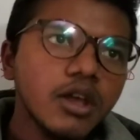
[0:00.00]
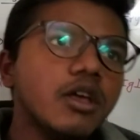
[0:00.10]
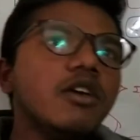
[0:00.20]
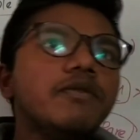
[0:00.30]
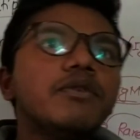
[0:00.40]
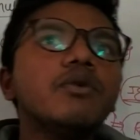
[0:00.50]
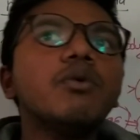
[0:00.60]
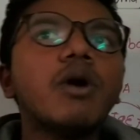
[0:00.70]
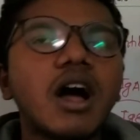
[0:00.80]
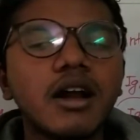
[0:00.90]
If
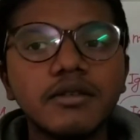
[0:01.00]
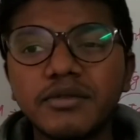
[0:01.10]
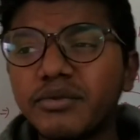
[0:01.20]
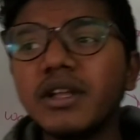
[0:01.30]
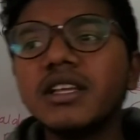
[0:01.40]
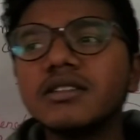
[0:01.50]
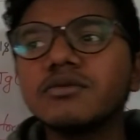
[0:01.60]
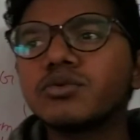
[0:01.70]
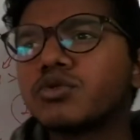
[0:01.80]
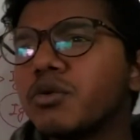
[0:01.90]
you are
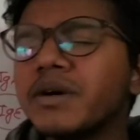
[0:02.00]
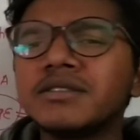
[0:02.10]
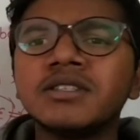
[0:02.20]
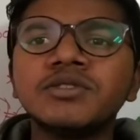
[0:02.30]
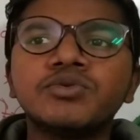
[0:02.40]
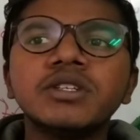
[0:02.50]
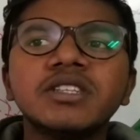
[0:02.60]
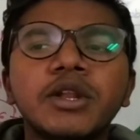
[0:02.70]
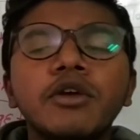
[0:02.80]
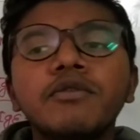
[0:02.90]
feeling so much distress
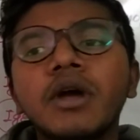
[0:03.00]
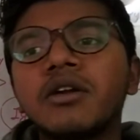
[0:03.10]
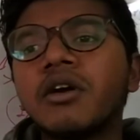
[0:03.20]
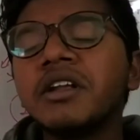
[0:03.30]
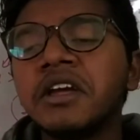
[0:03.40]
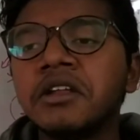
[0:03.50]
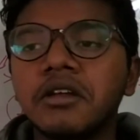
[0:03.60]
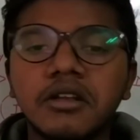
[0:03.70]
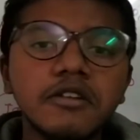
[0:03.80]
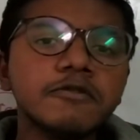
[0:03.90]
and if you are not
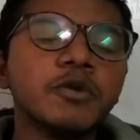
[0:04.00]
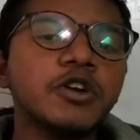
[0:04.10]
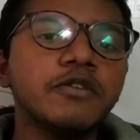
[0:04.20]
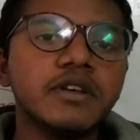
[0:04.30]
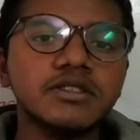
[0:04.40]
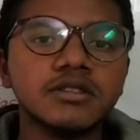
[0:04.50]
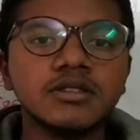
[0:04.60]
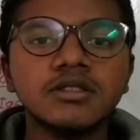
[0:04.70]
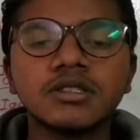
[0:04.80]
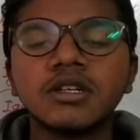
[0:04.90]
getting enough
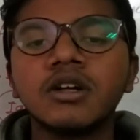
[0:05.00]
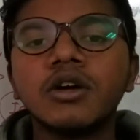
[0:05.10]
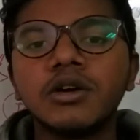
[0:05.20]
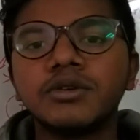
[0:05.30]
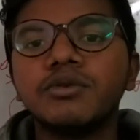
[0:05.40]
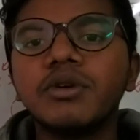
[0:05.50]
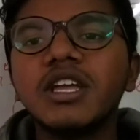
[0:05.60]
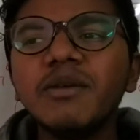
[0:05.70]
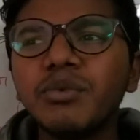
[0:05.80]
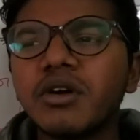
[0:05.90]
motivations to
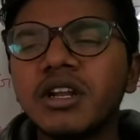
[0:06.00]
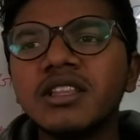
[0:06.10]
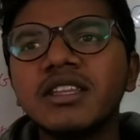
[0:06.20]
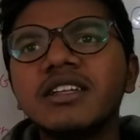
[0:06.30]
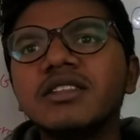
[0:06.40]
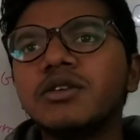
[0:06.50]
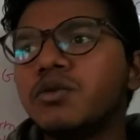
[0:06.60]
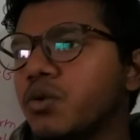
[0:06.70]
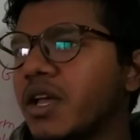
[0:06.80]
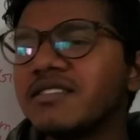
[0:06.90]
keep running, then
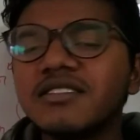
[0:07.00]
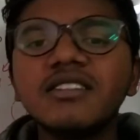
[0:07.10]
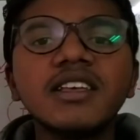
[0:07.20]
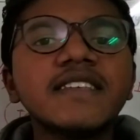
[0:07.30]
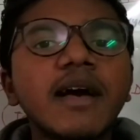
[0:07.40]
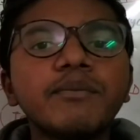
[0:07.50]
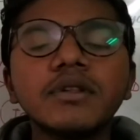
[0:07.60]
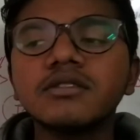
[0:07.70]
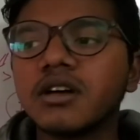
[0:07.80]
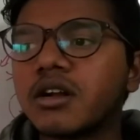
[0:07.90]
you can see the
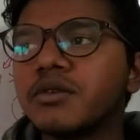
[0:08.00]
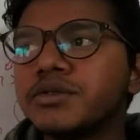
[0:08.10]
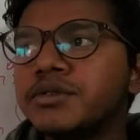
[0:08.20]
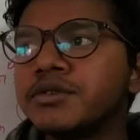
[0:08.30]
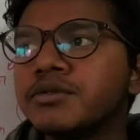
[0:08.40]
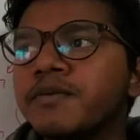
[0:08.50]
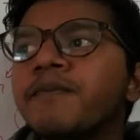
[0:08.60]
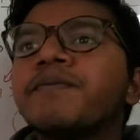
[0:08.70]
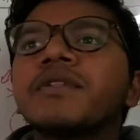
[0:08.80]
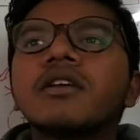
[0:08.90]
examples around you.
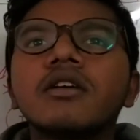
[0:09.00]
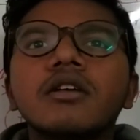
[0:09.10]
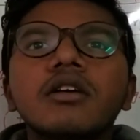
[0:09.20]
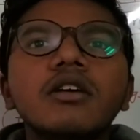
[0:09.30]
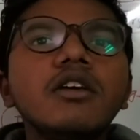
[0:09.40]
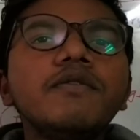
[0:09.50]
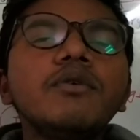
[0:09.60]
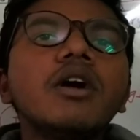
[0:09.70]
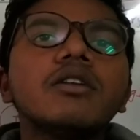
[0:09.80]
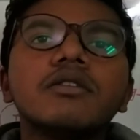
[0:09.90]
If you
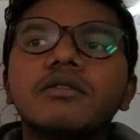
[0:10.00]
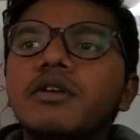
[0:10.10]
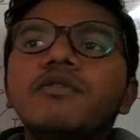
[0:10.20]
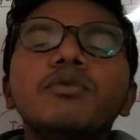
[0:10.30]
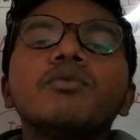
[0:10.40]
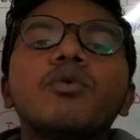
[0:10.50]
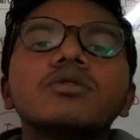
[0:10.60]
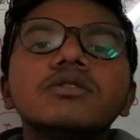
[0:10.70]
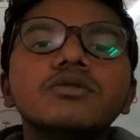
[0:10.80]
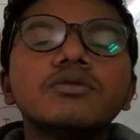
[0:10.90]

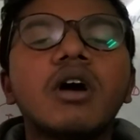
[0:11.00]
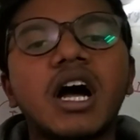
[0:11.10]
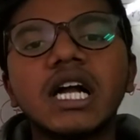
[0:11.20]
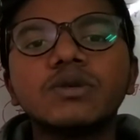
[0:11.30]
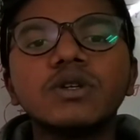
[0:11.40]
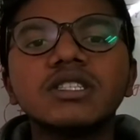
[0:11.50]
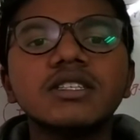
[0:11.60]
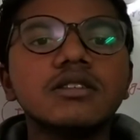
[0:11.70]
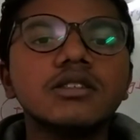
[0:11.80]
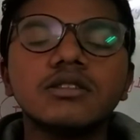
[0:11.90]
want to do hard work, then
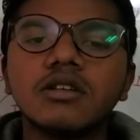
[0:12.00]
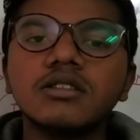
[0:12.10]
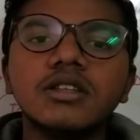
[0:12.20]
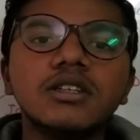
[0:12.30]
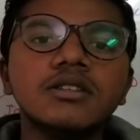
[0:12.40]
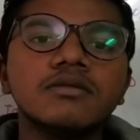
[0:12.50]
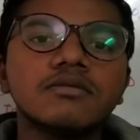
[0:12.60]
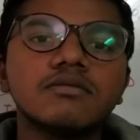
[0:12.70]
there's nothing